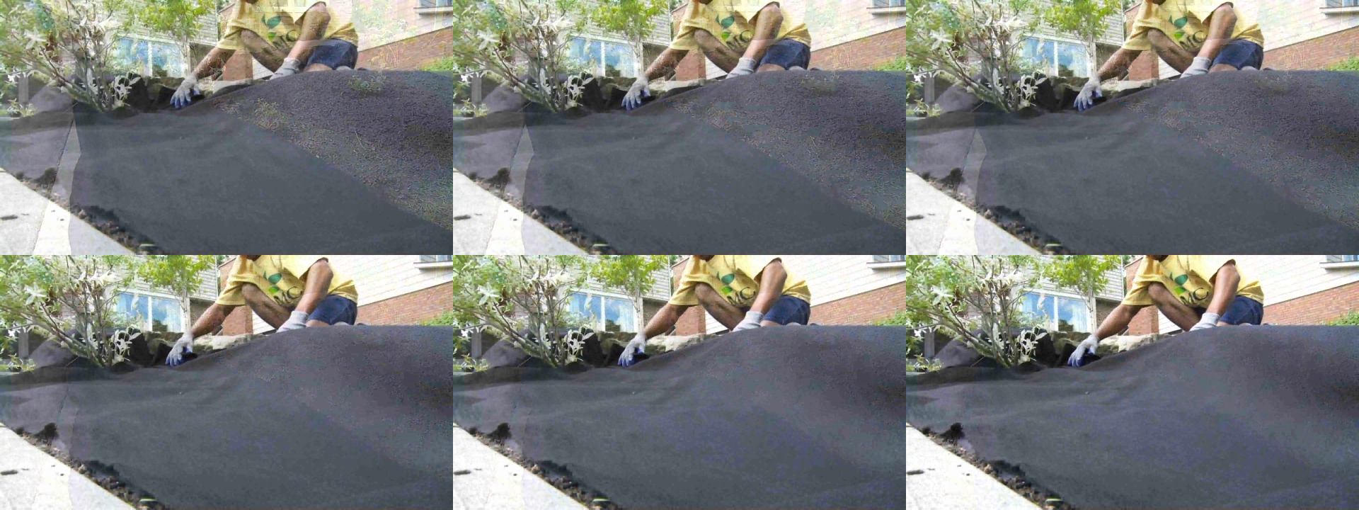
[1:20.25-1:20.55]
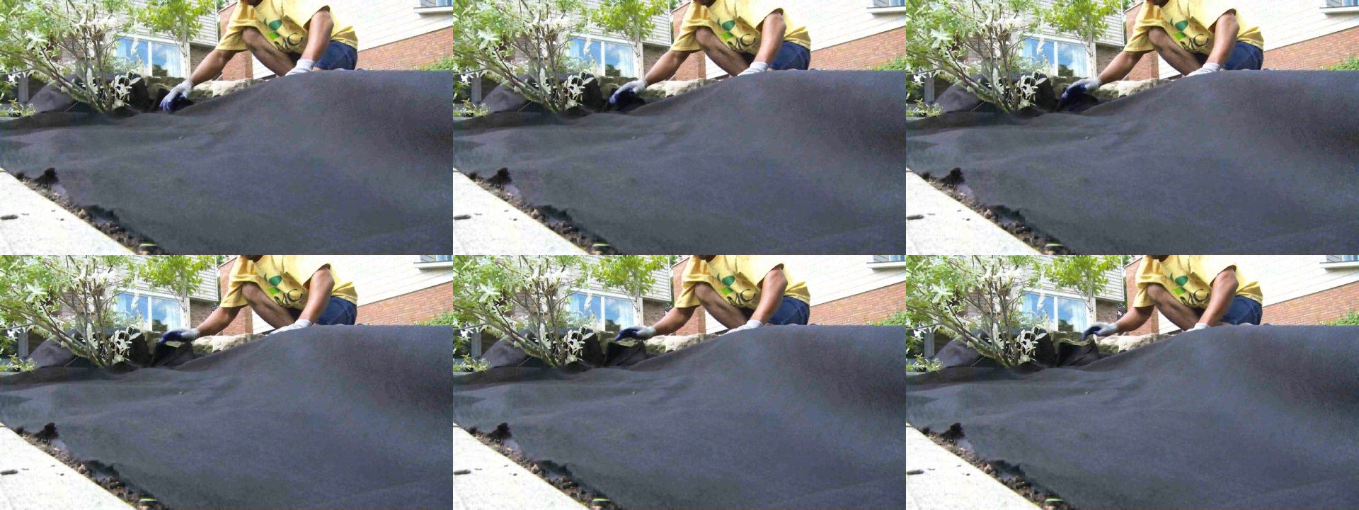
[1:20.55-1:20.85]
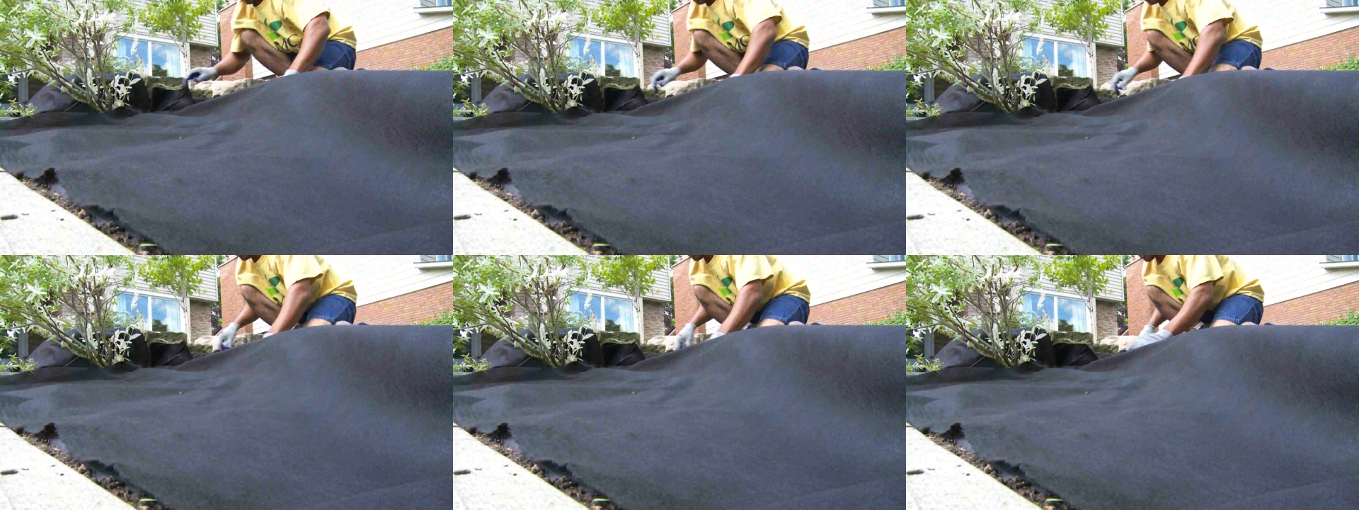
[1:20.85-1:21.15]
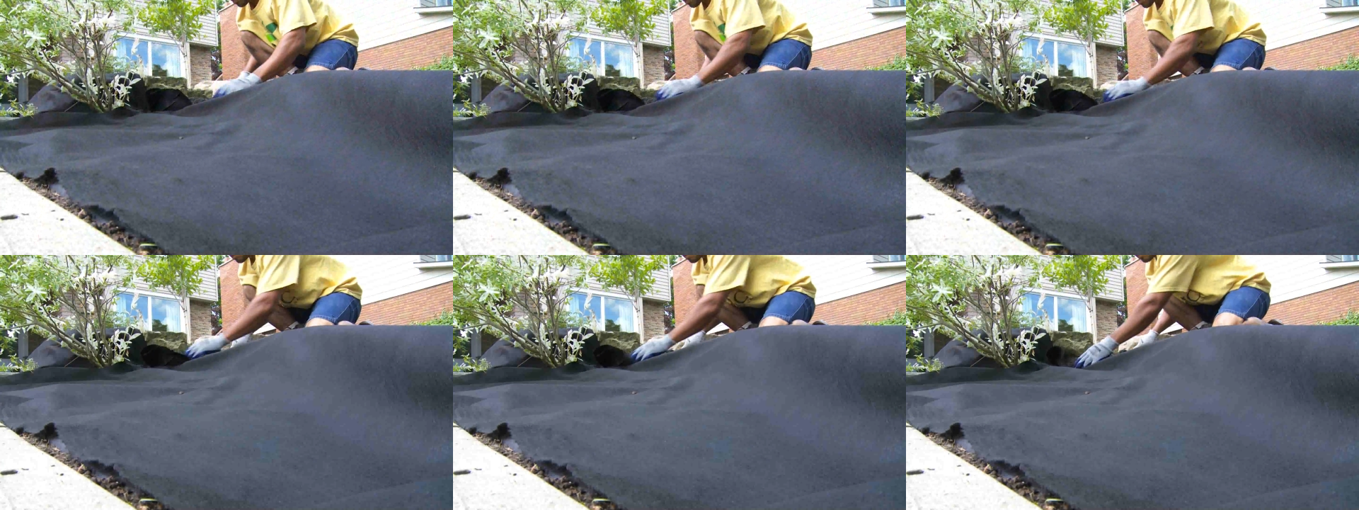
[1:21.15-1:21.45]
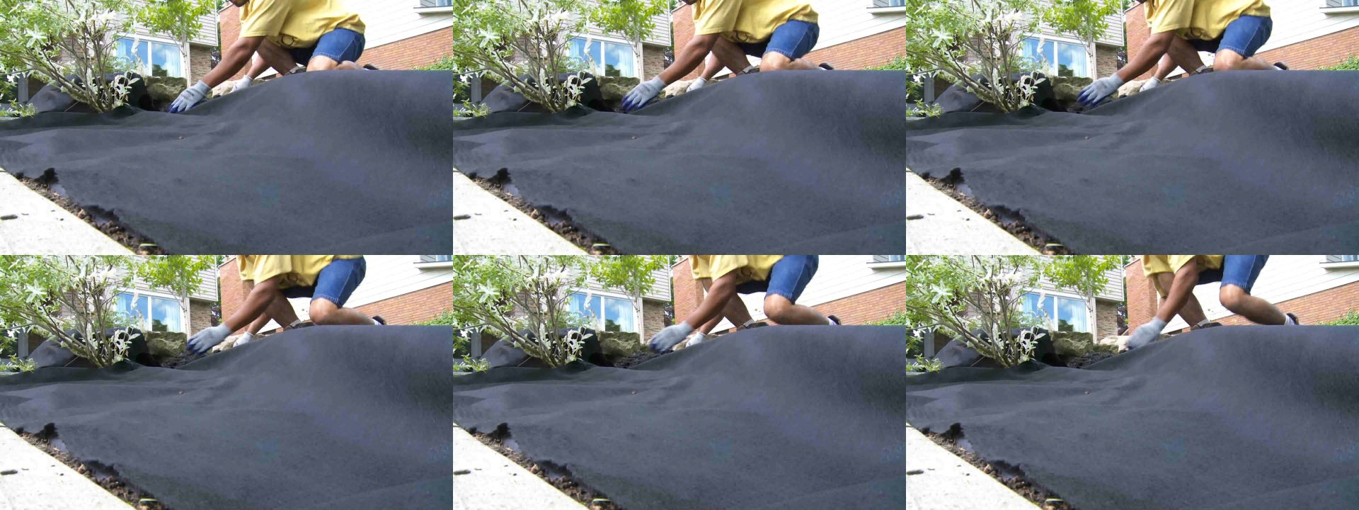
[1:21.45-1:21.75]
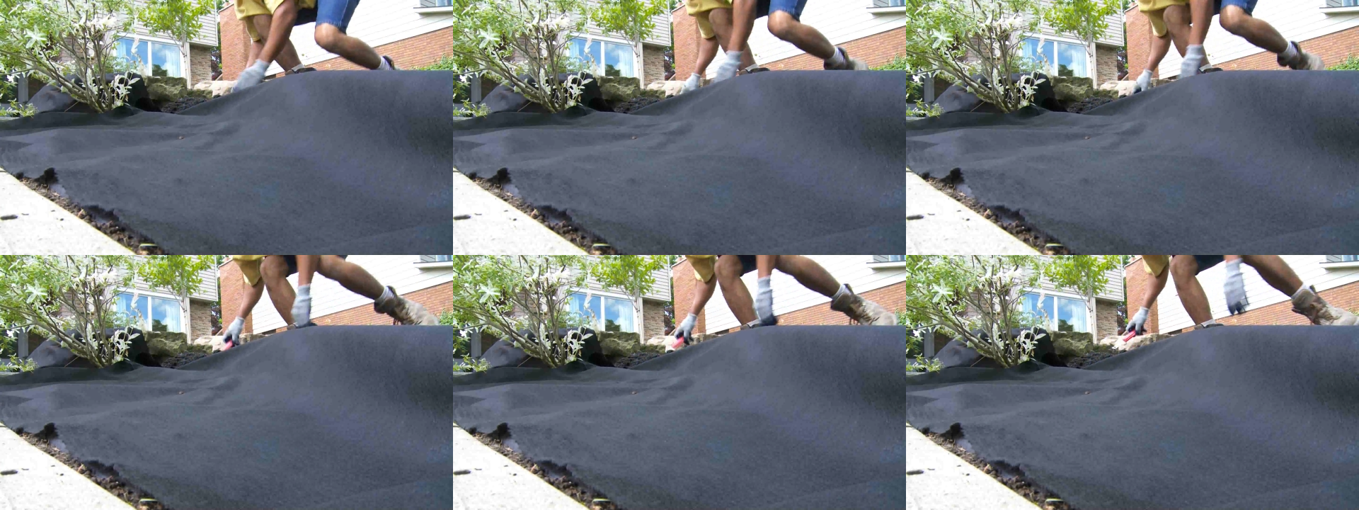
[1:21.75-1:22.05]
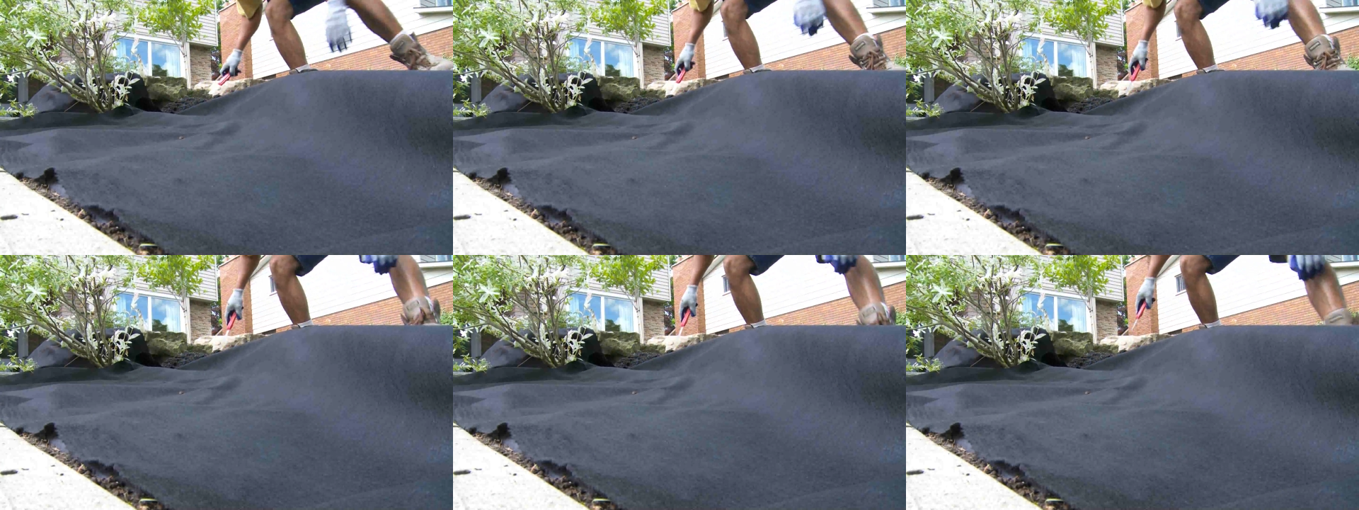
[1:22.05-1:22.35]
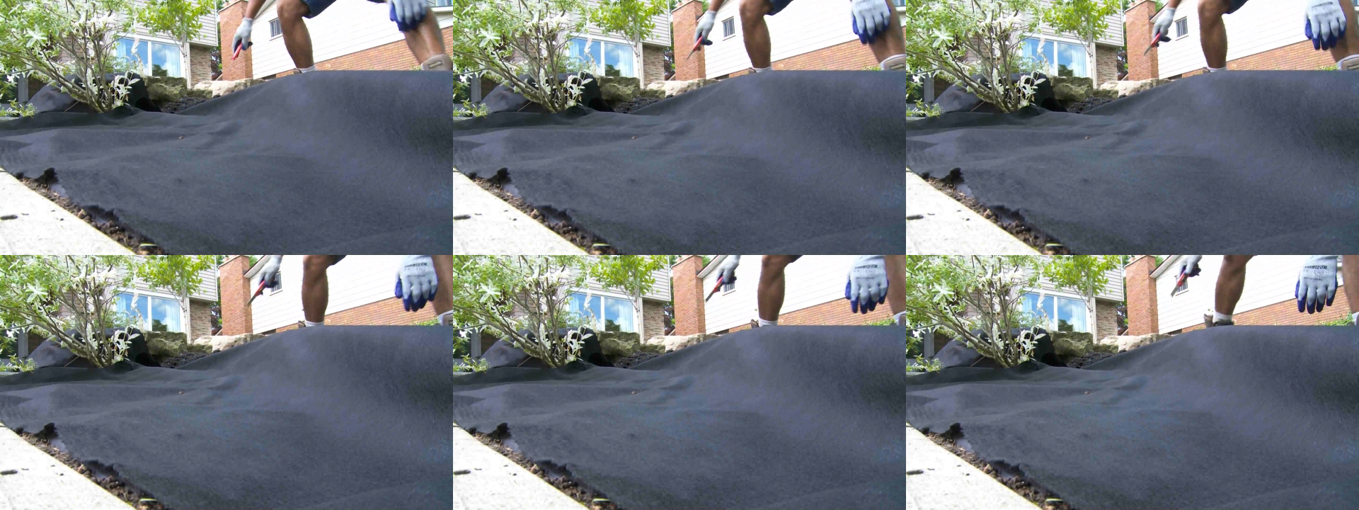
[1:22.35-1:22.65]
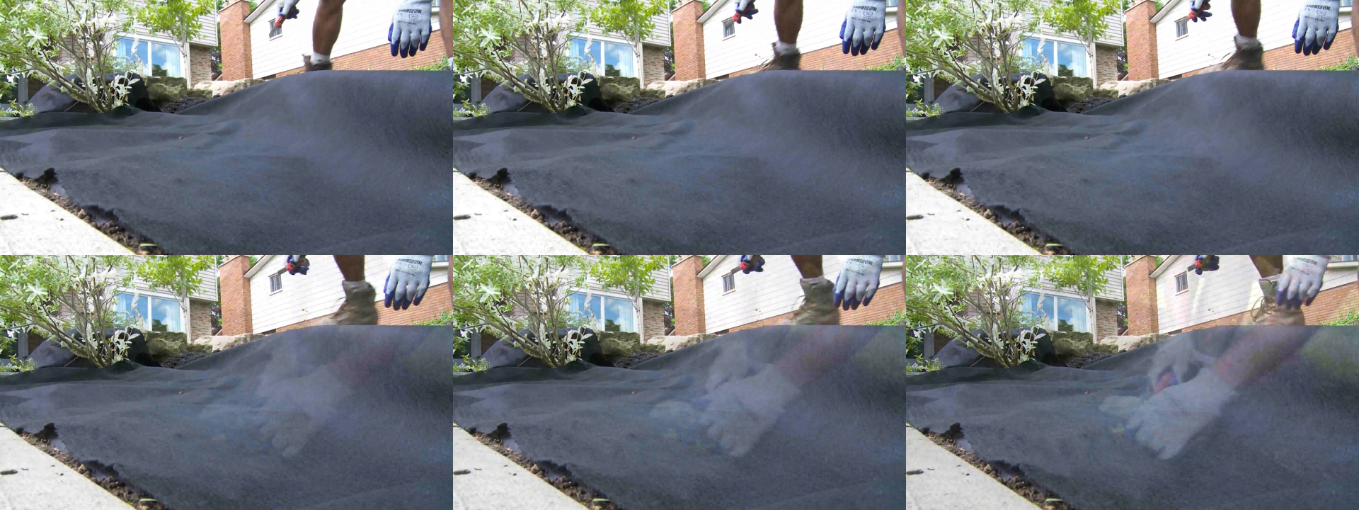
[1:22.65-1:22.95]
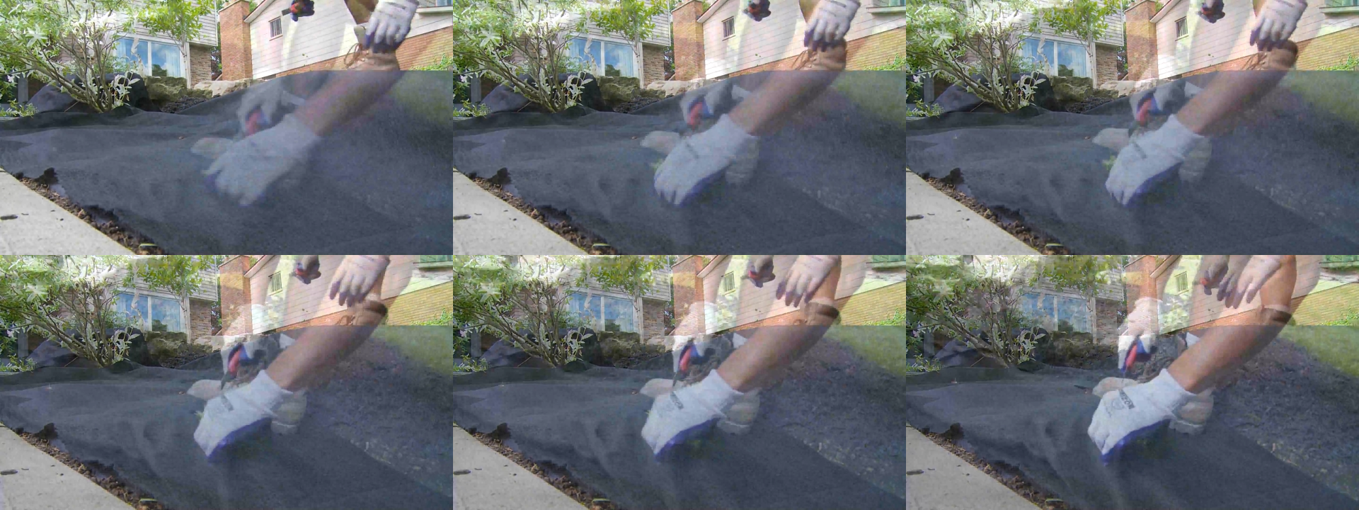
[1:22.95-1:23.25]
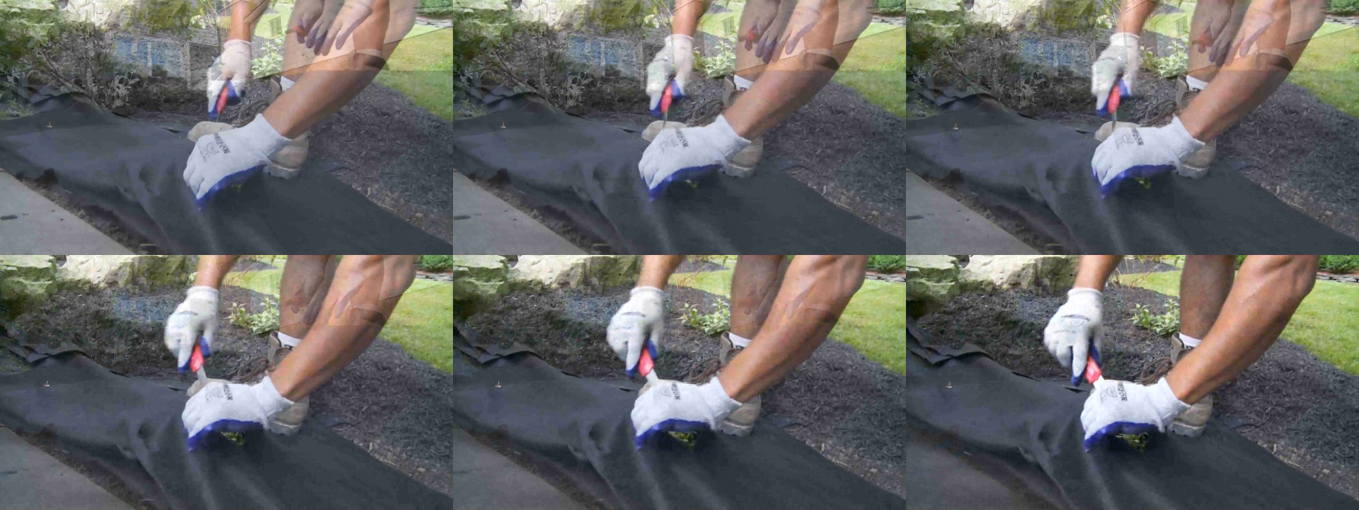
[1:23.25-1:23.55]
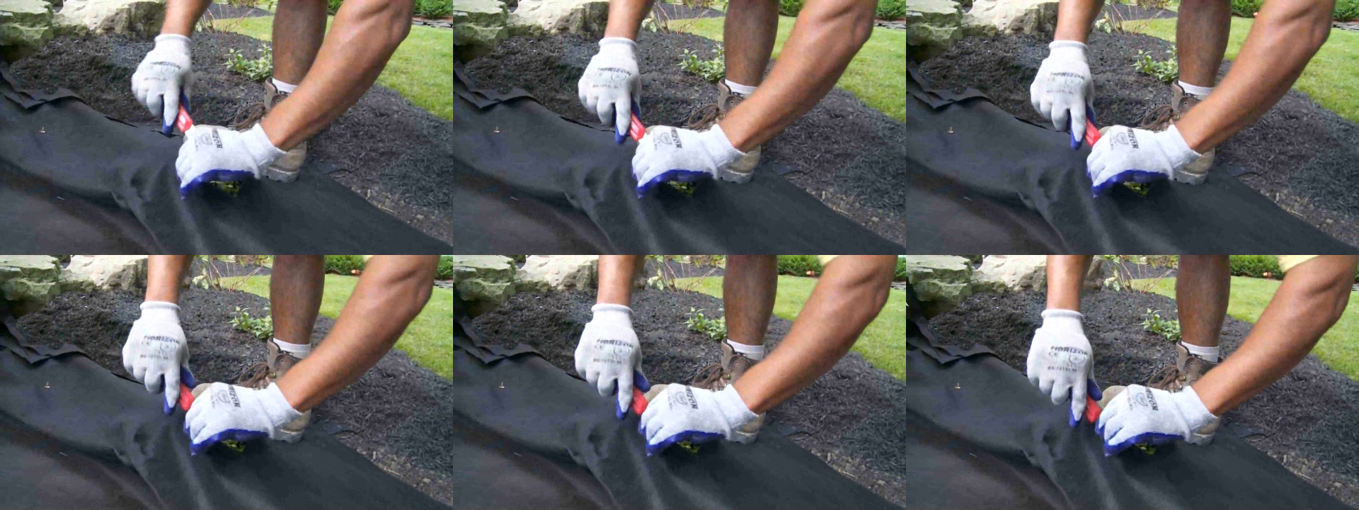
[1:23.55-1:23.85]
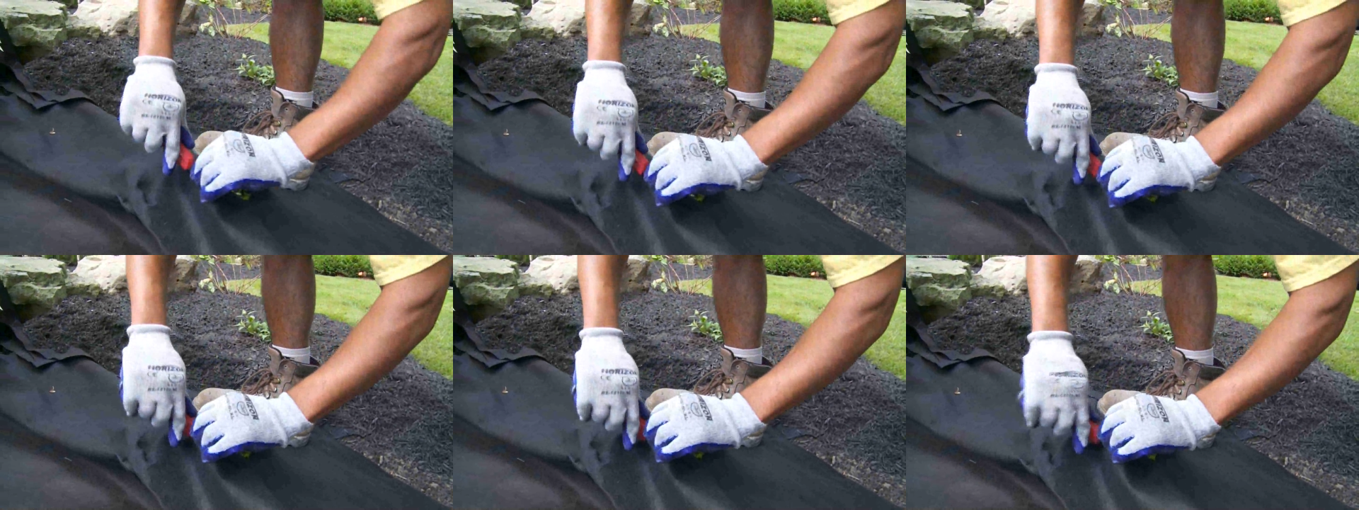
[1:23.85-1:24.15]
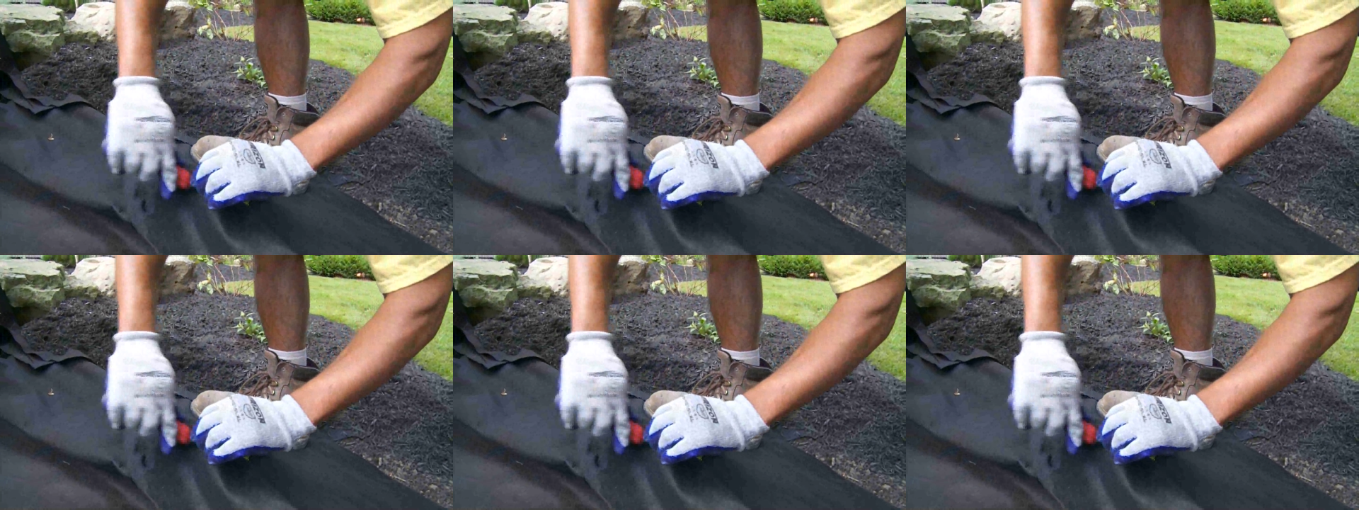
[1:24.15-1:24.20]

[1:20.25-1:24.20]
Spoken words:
No face is visible, so there are no lips to read.